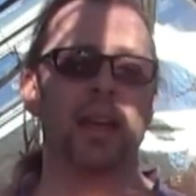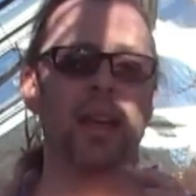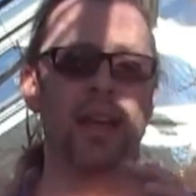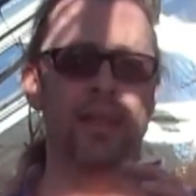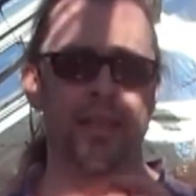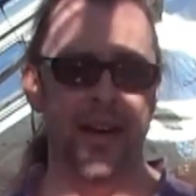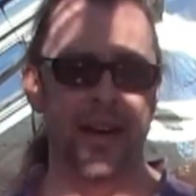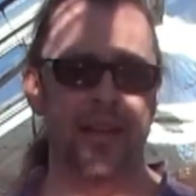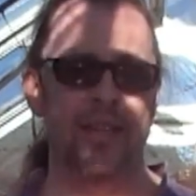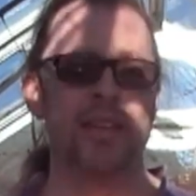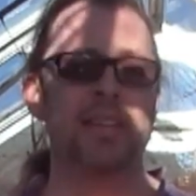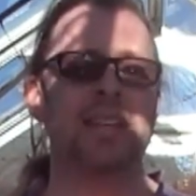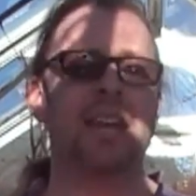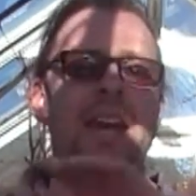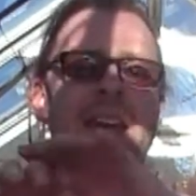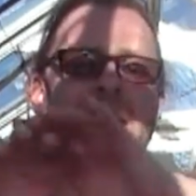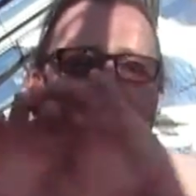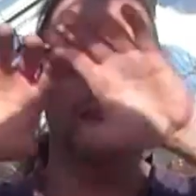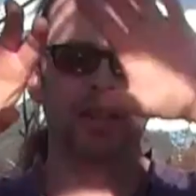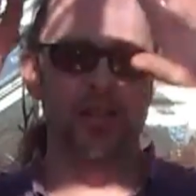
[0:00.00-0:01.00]
At the end of the
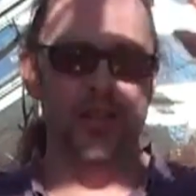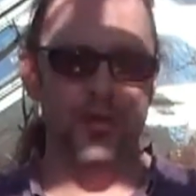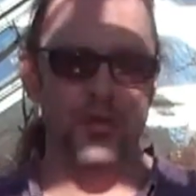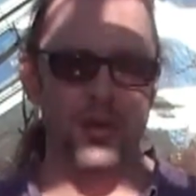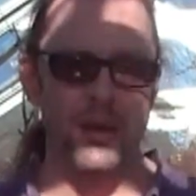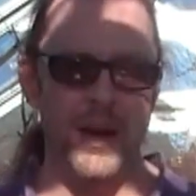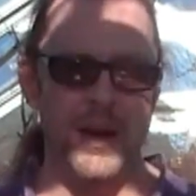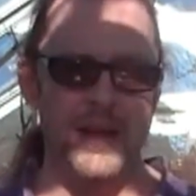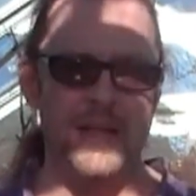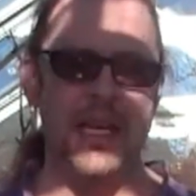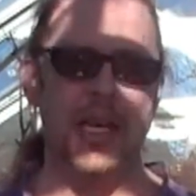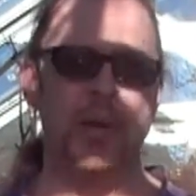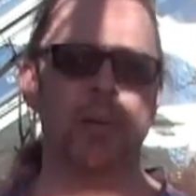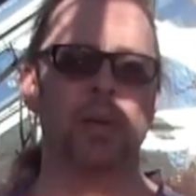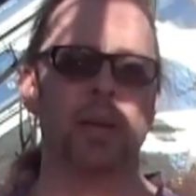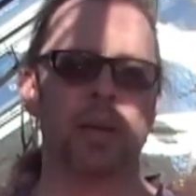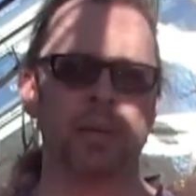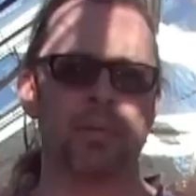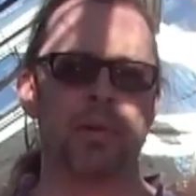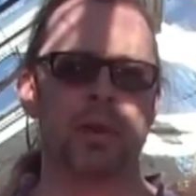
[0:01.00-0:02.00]
day, this is all about
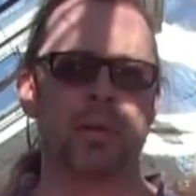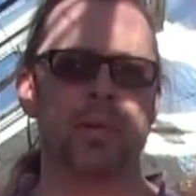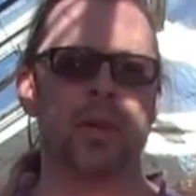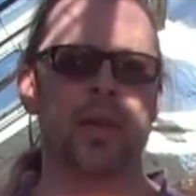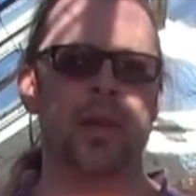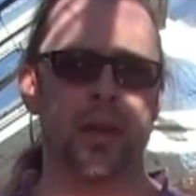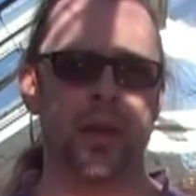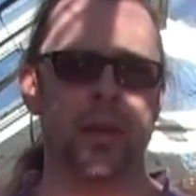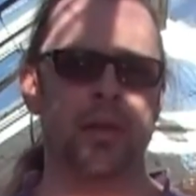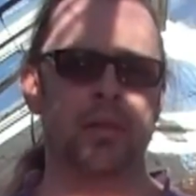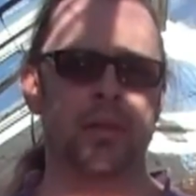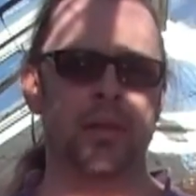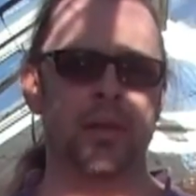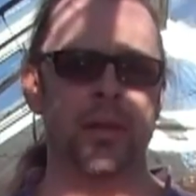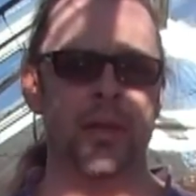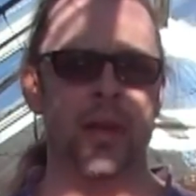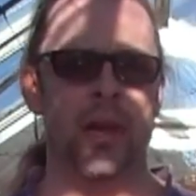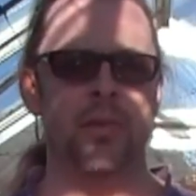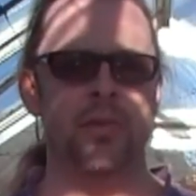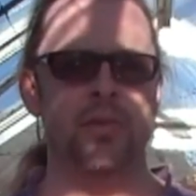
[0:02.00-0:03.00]
equilibrium
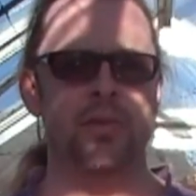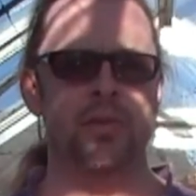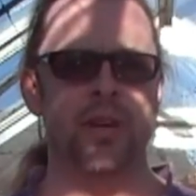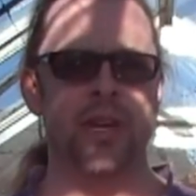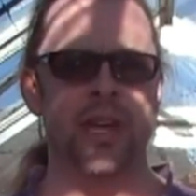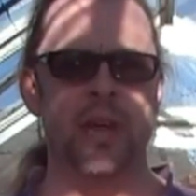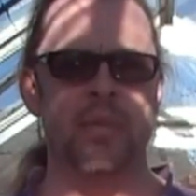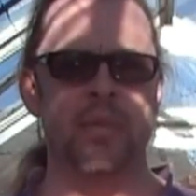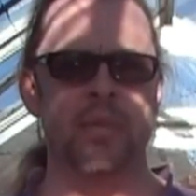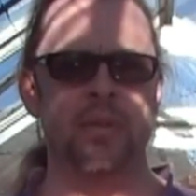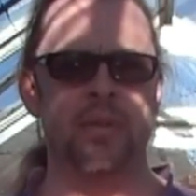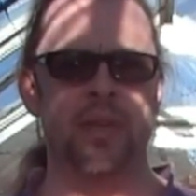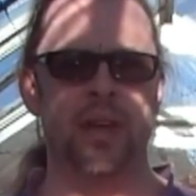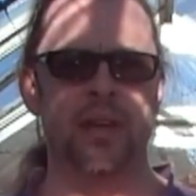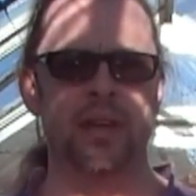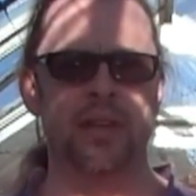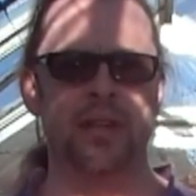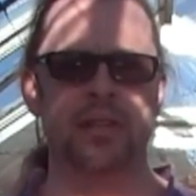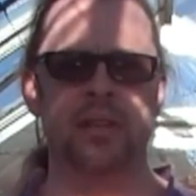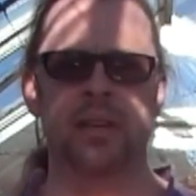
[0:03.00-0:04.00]
and sort of keeping
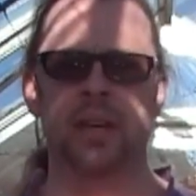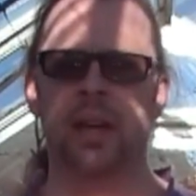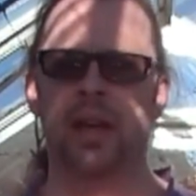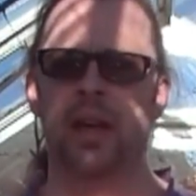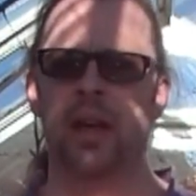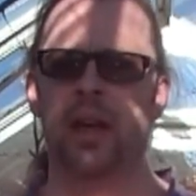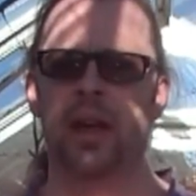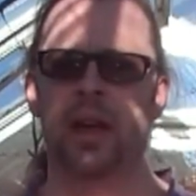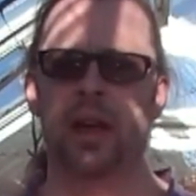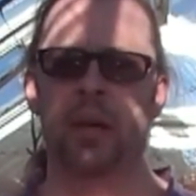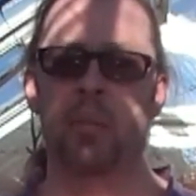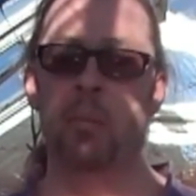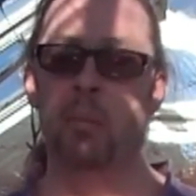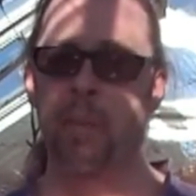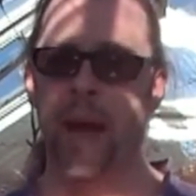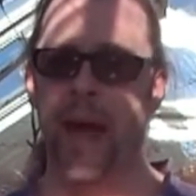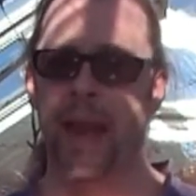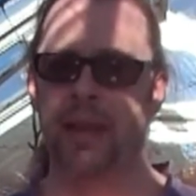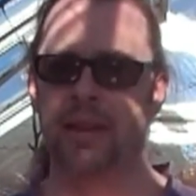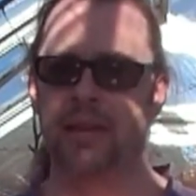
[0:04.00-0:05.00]
things
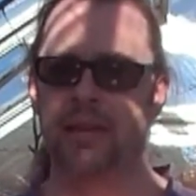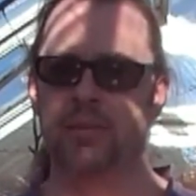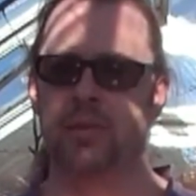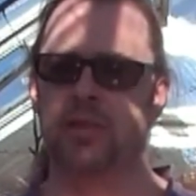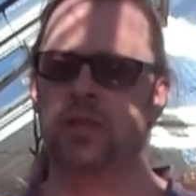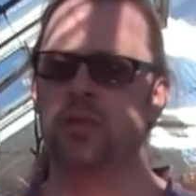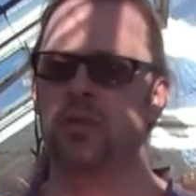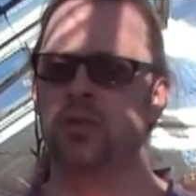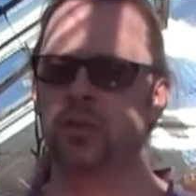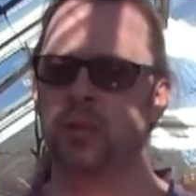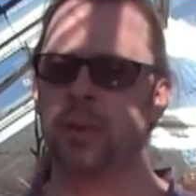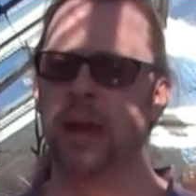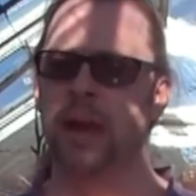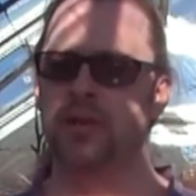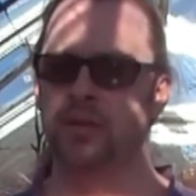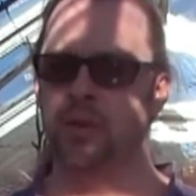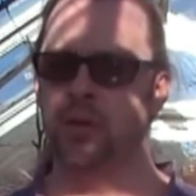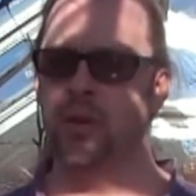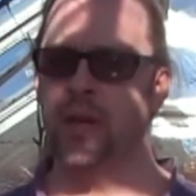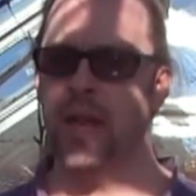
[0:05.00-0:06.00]
balanced, which is all
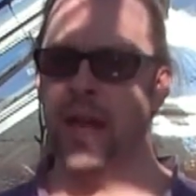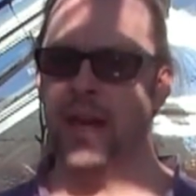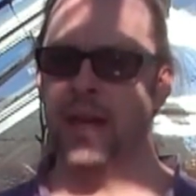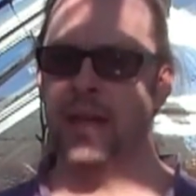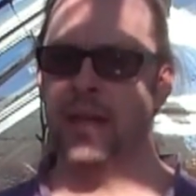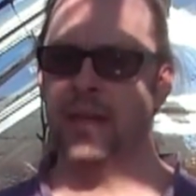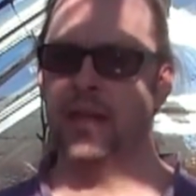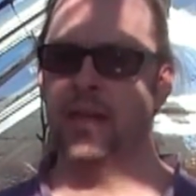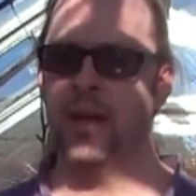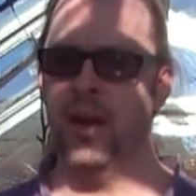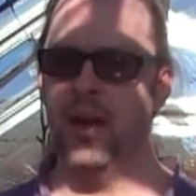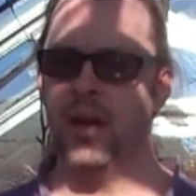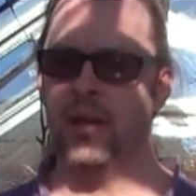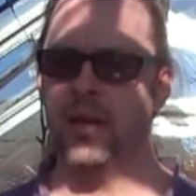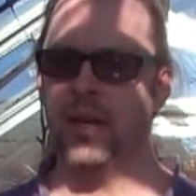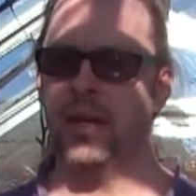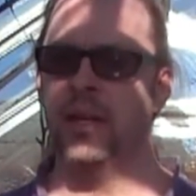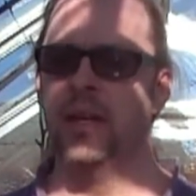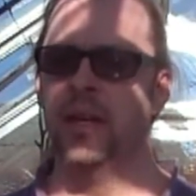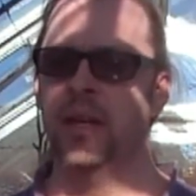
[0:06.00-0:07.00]
about organic
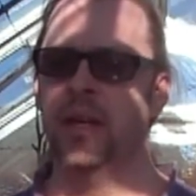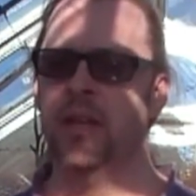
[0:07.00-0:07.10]
gardening.